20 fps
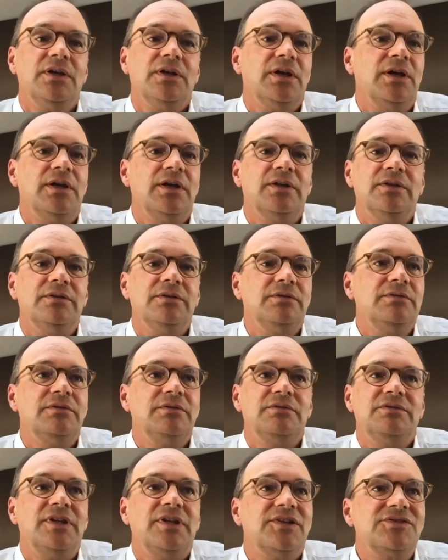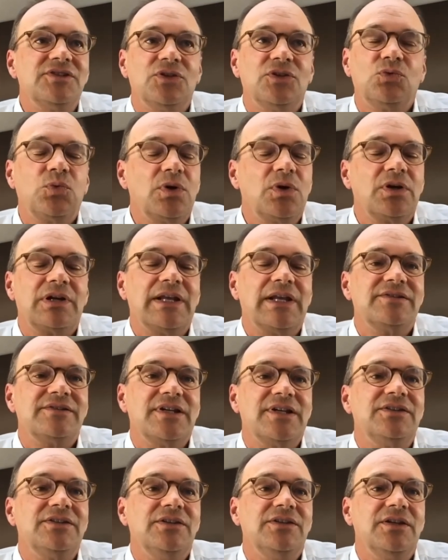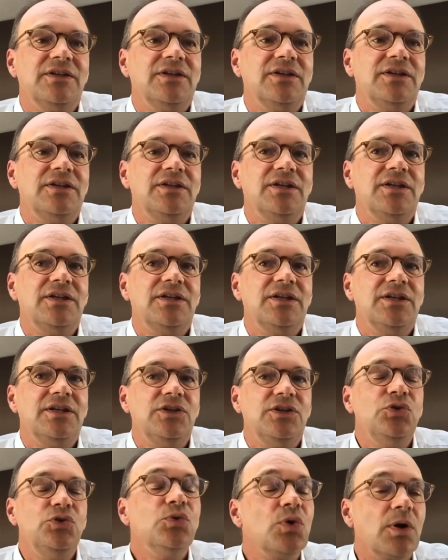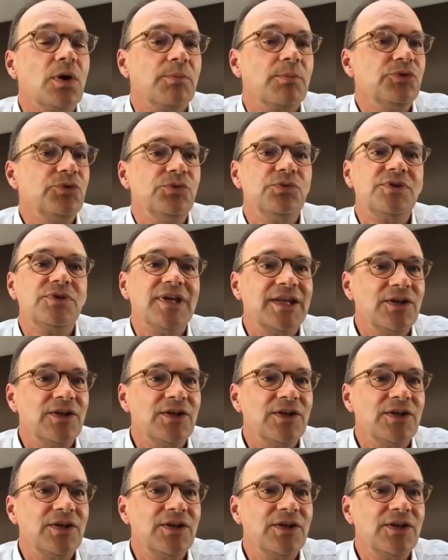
and does not work like that in Europe. You